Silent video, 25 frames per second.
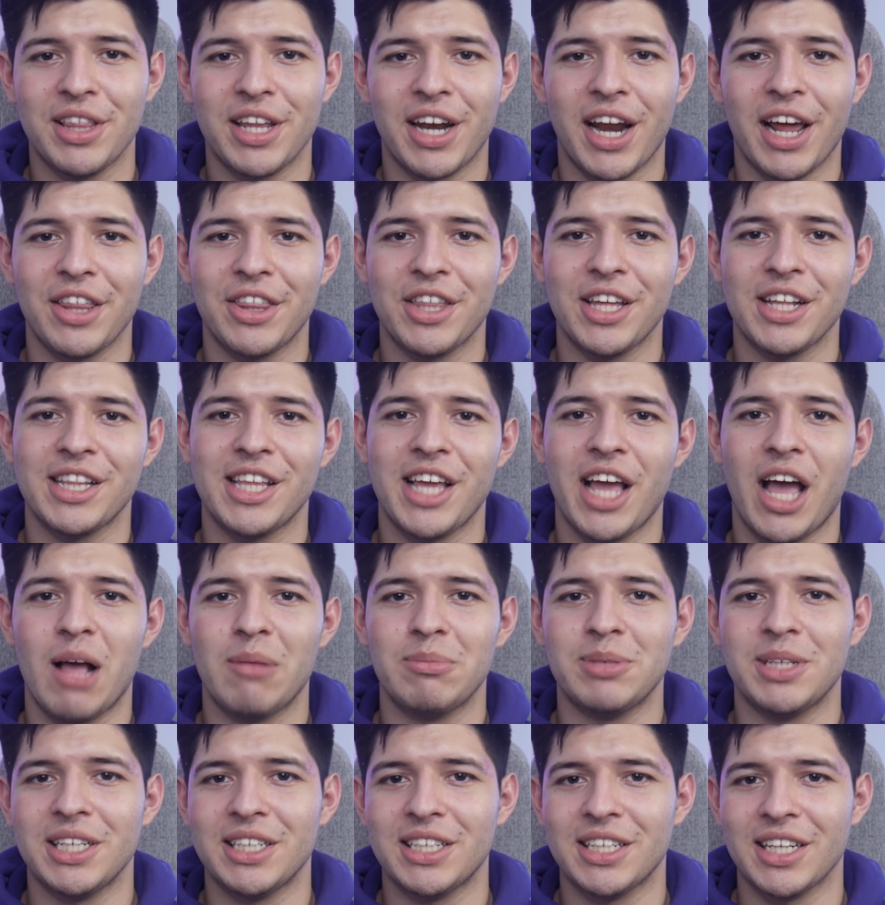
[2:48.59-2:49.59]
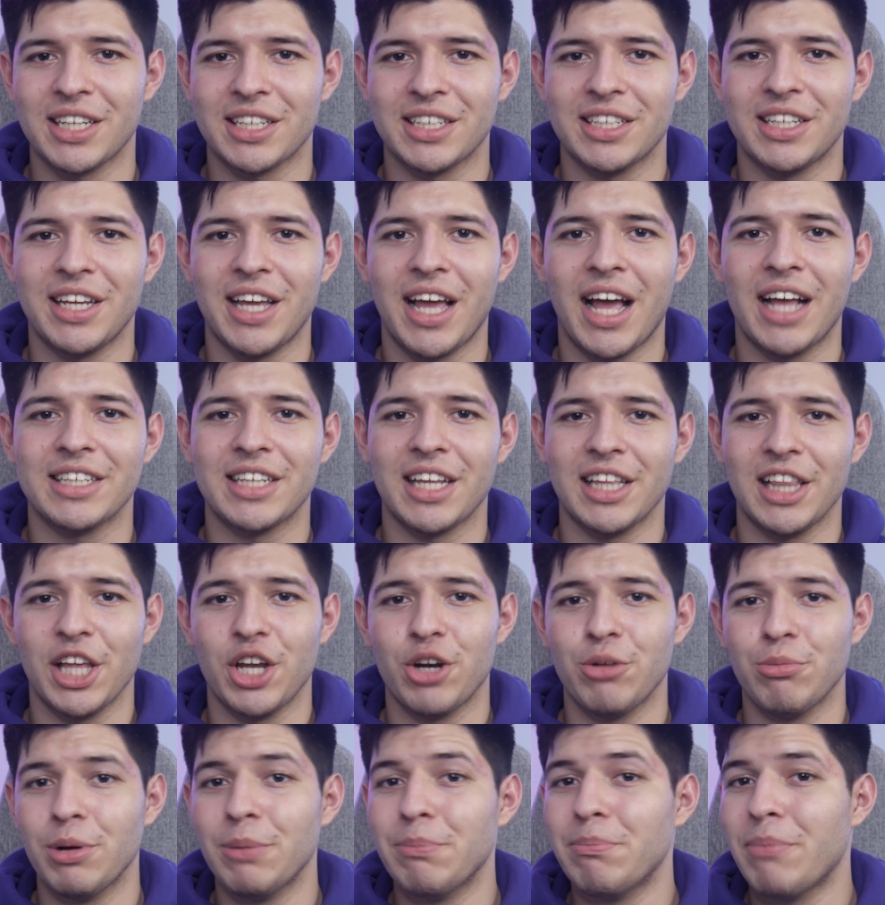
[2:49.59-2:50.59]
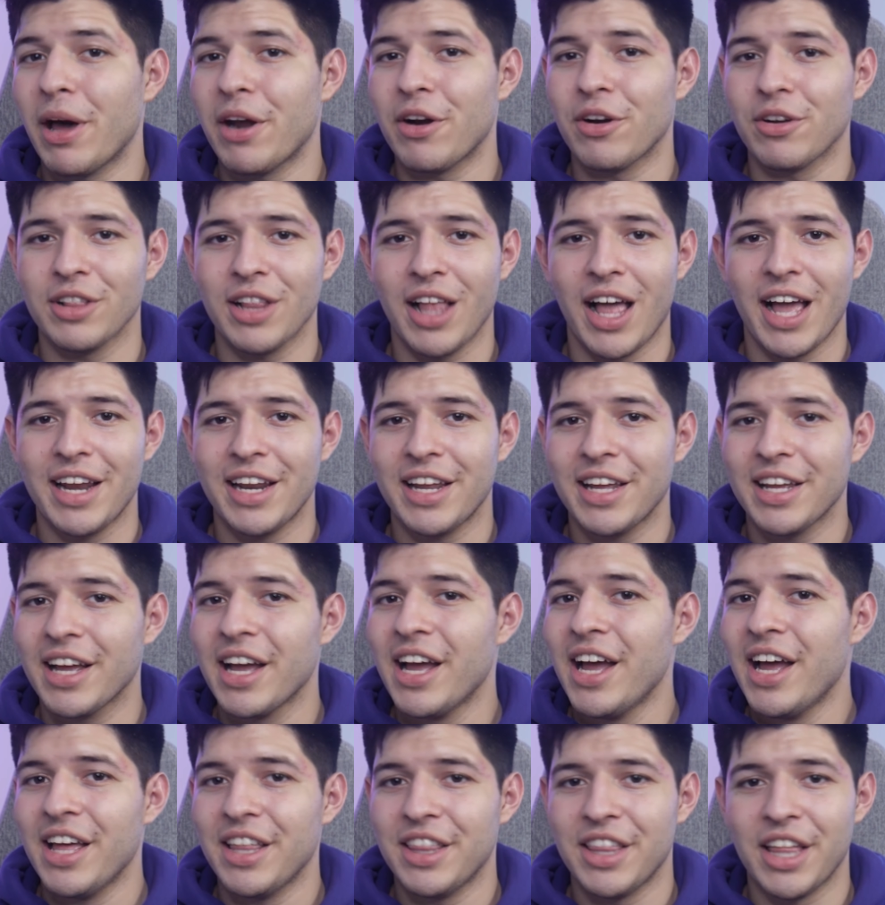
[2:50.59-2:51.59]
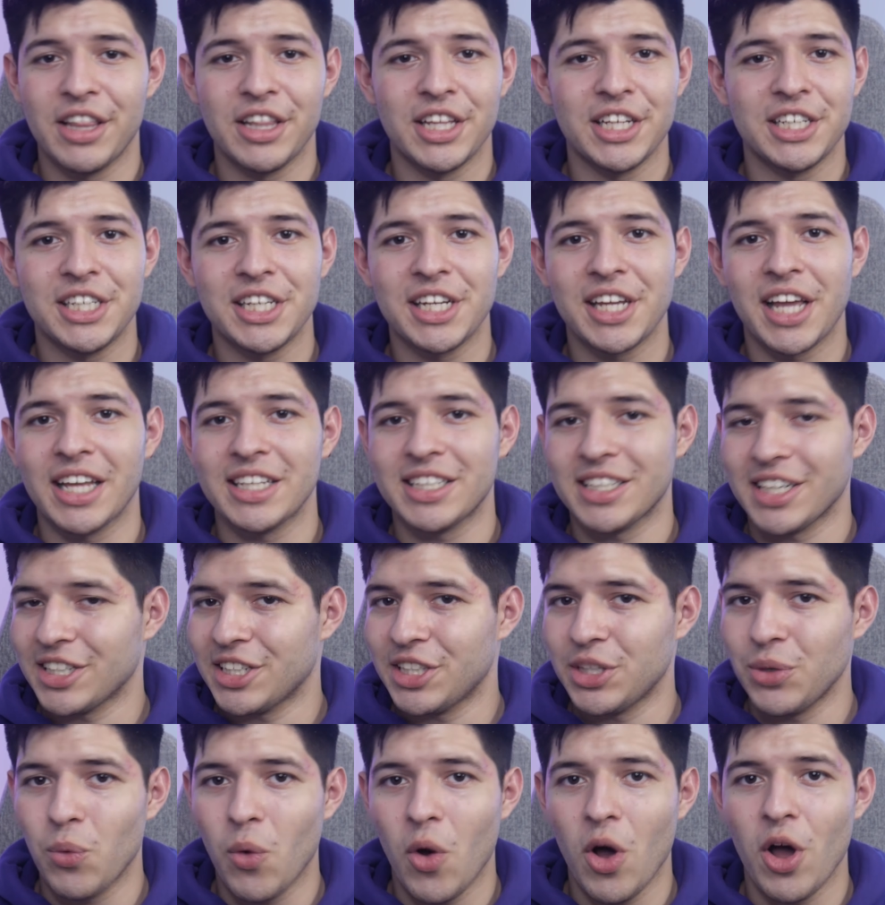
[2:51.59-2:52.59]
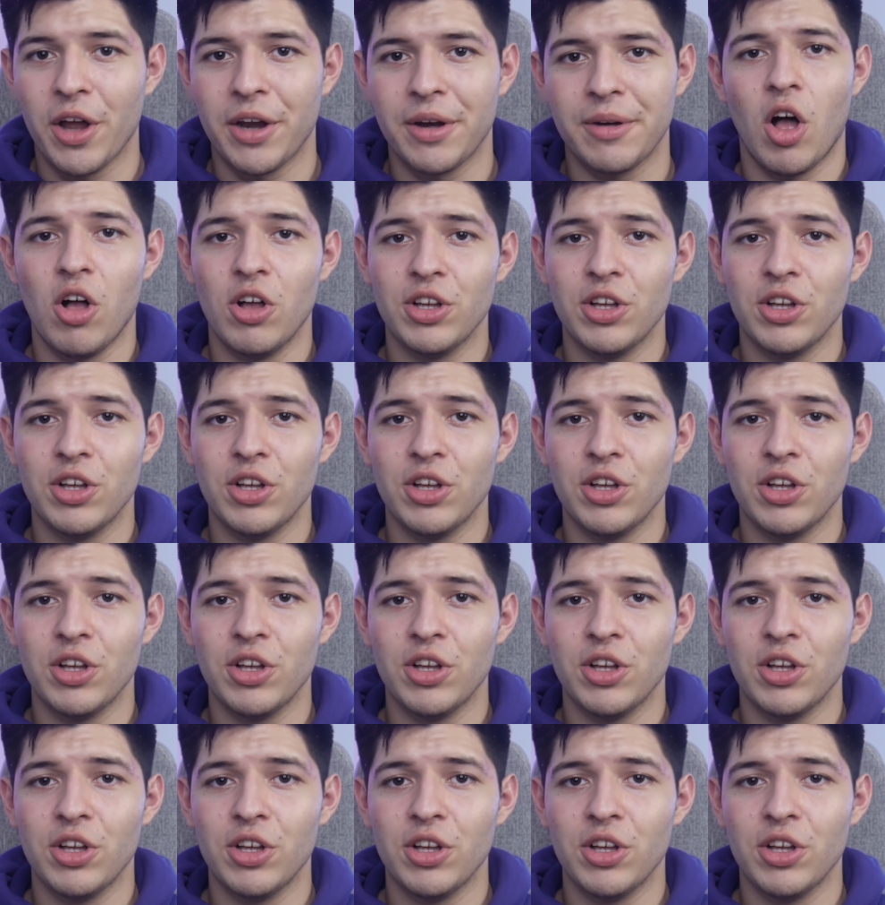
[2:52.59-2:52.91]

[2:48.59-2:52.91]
then I think the MZ60 has a little bit better lighting than the GK61.